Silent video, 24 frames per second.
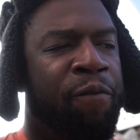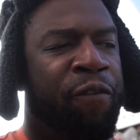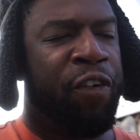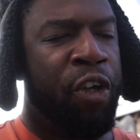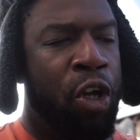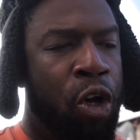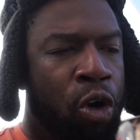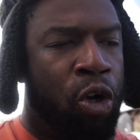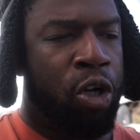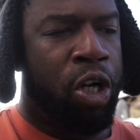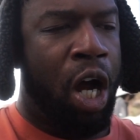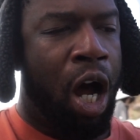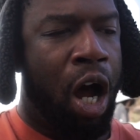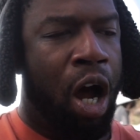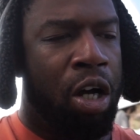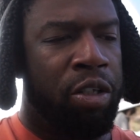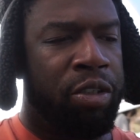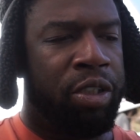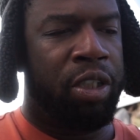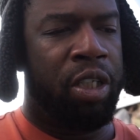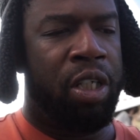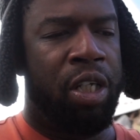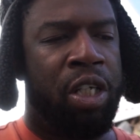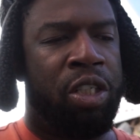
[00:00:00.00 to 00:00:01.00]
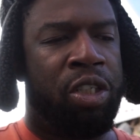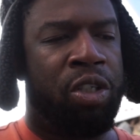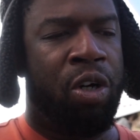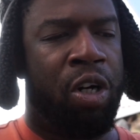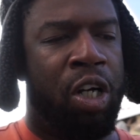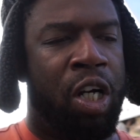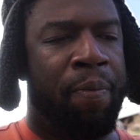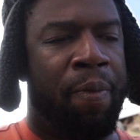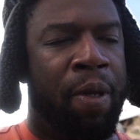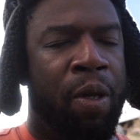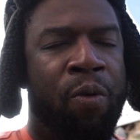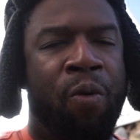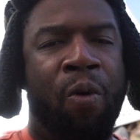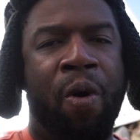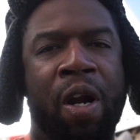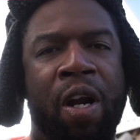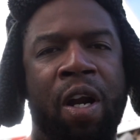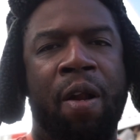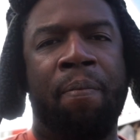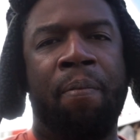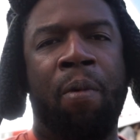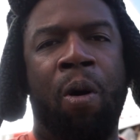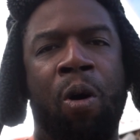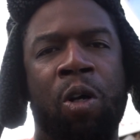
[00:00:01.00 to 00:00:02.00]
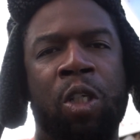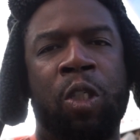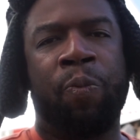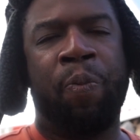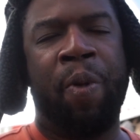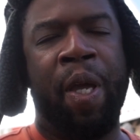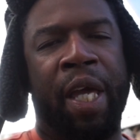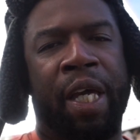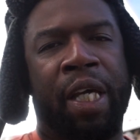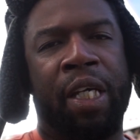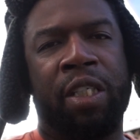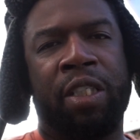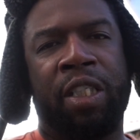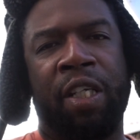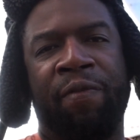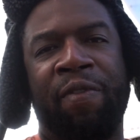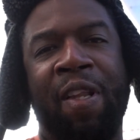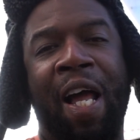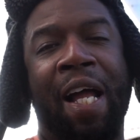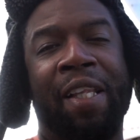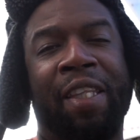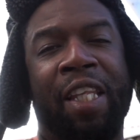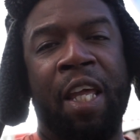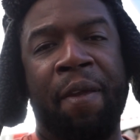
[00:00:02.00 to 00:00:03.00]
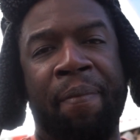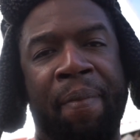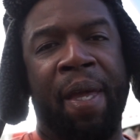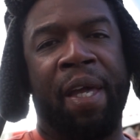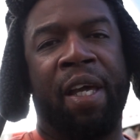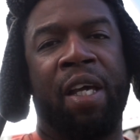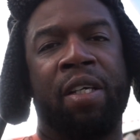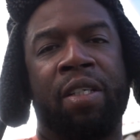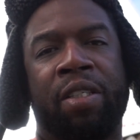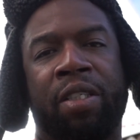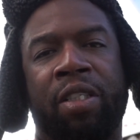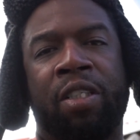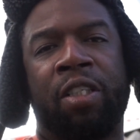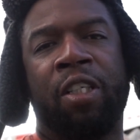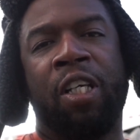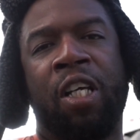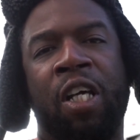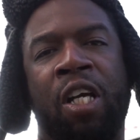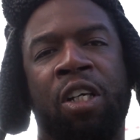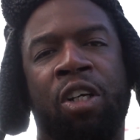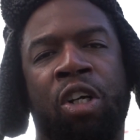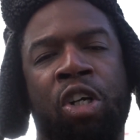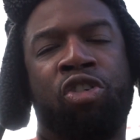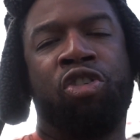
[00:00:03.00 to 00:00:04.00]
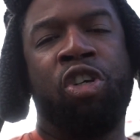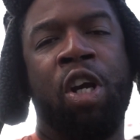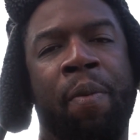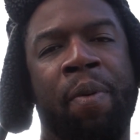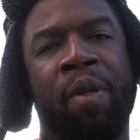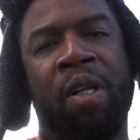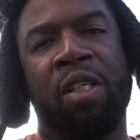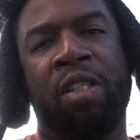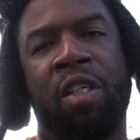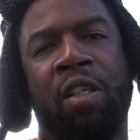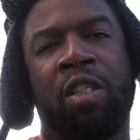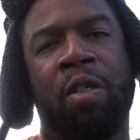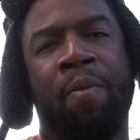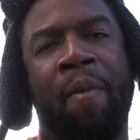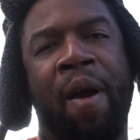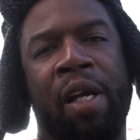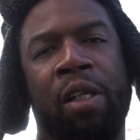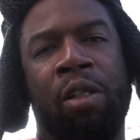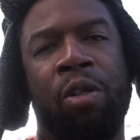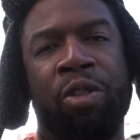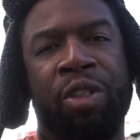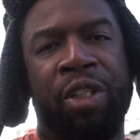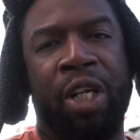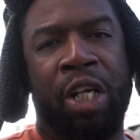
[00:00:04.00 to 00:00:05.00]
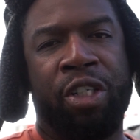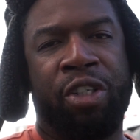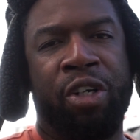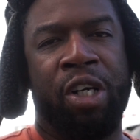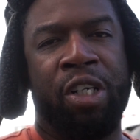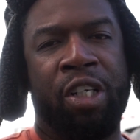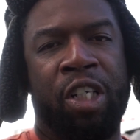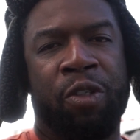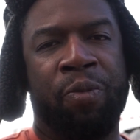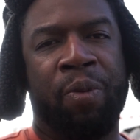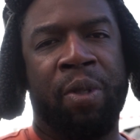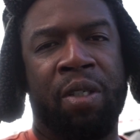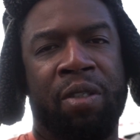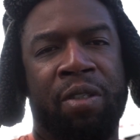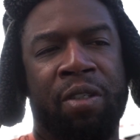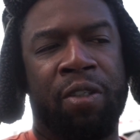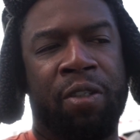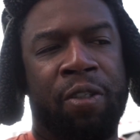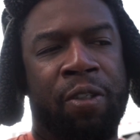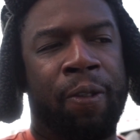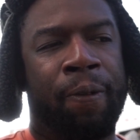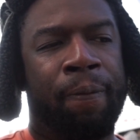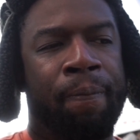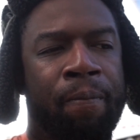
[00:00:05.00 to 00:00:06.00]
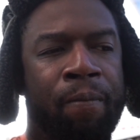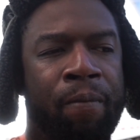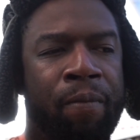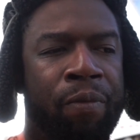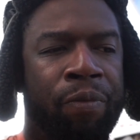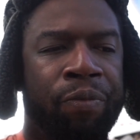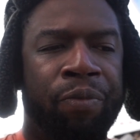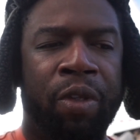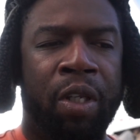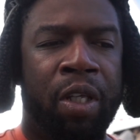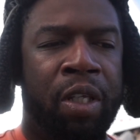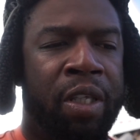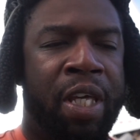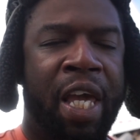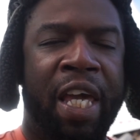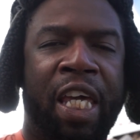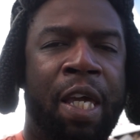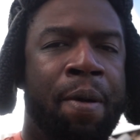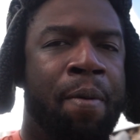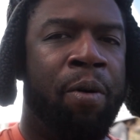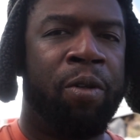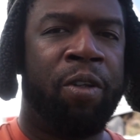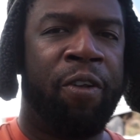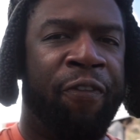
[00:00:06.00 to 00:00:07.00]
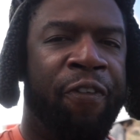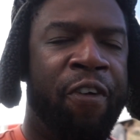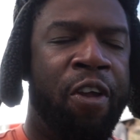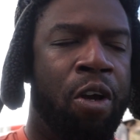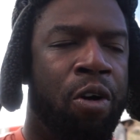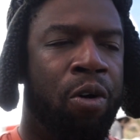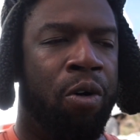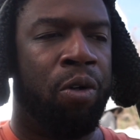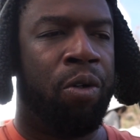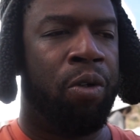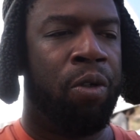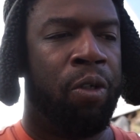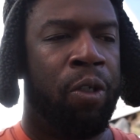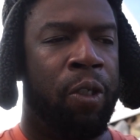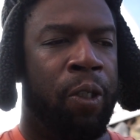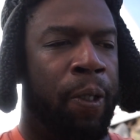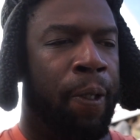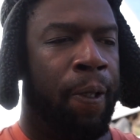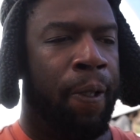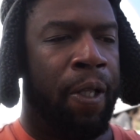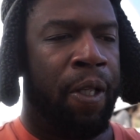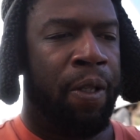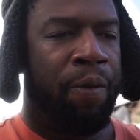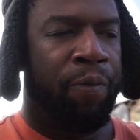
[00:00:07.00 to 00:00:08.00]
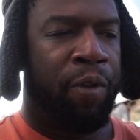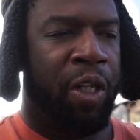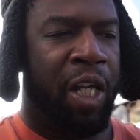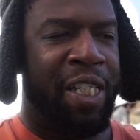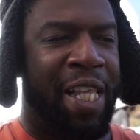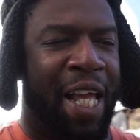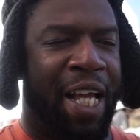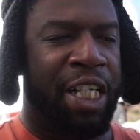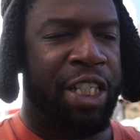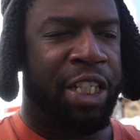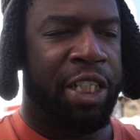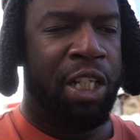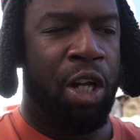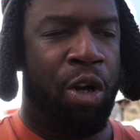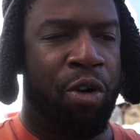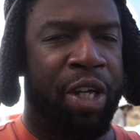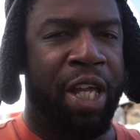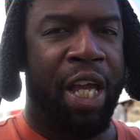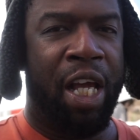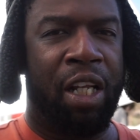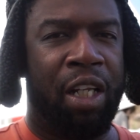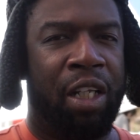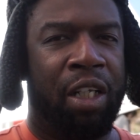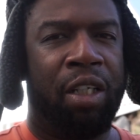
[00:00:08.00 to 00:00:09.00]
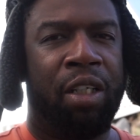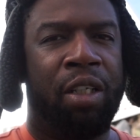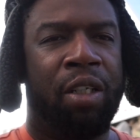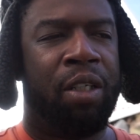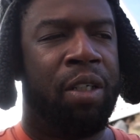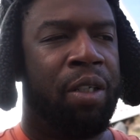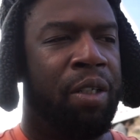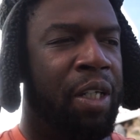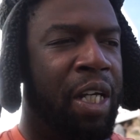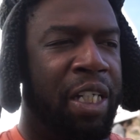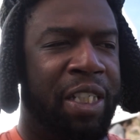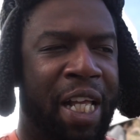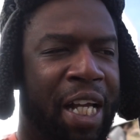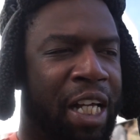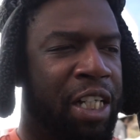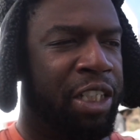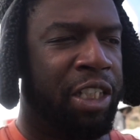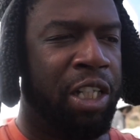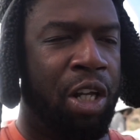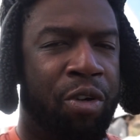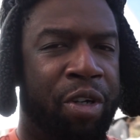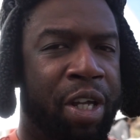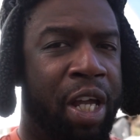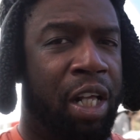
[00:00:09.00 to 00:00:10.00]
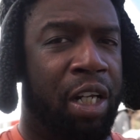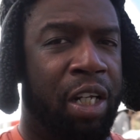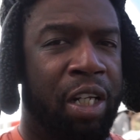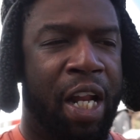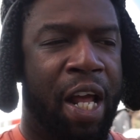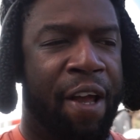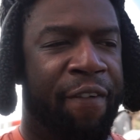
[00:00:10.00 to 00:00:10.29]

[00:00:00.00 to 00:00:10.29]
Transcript: fuel costs is going to be one of the most biggest, if not the biggest, contributors of somebody losing their shirt in this business. Can't keep up with the fuel. It's like a slow killer. It's like a slow killer.